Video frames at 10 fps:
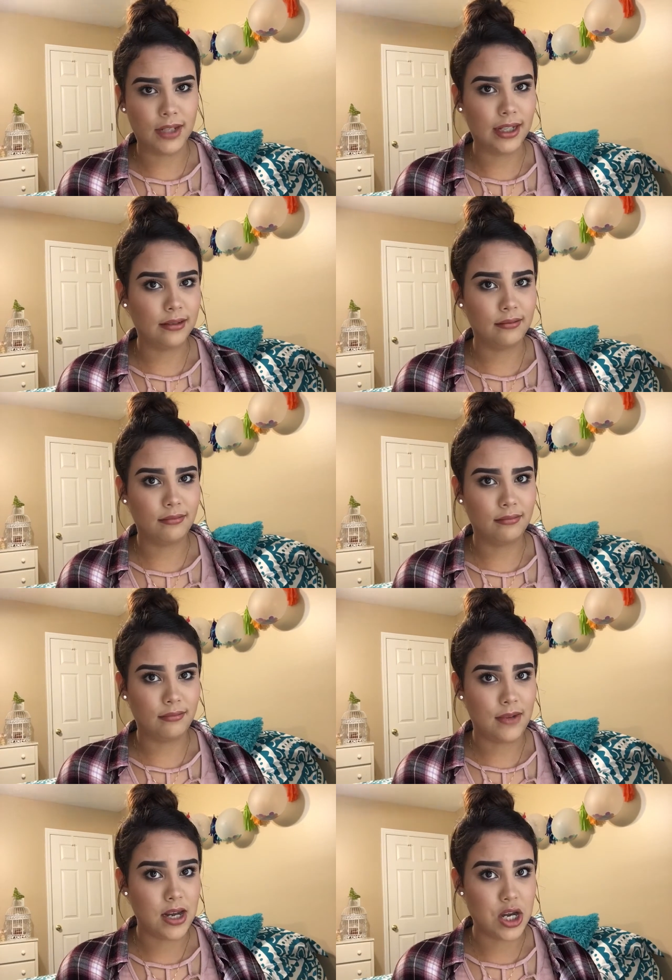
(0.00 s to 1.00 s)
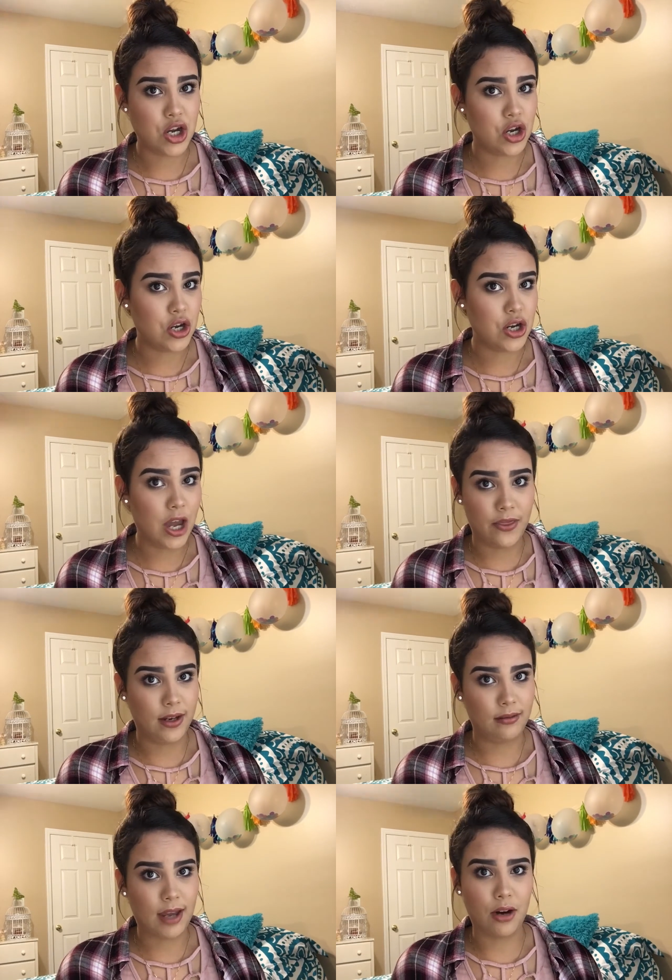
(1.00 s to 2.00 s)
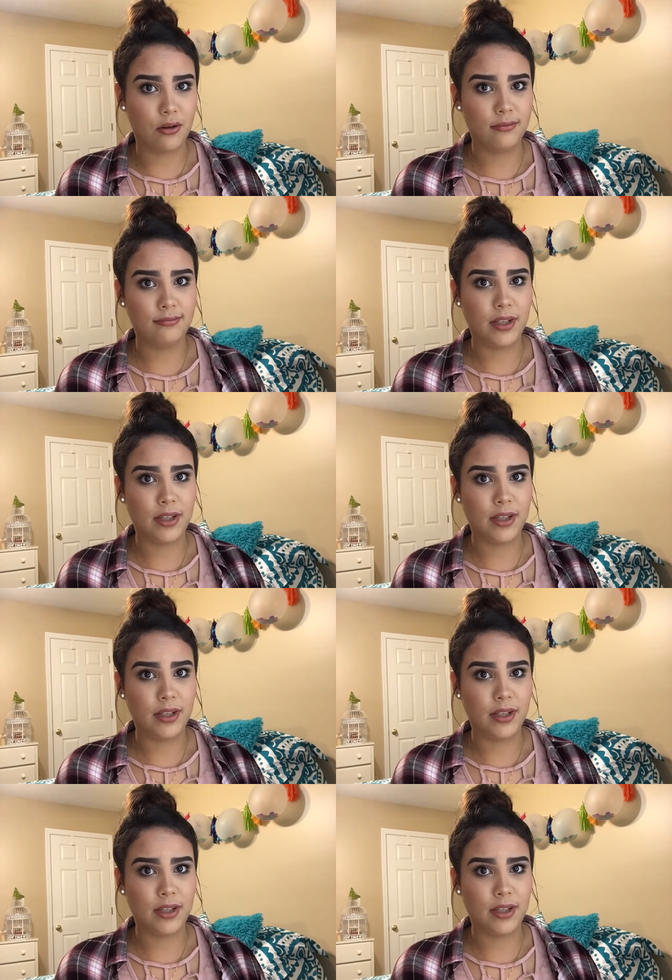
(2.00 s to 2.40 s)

Like, nothing at all.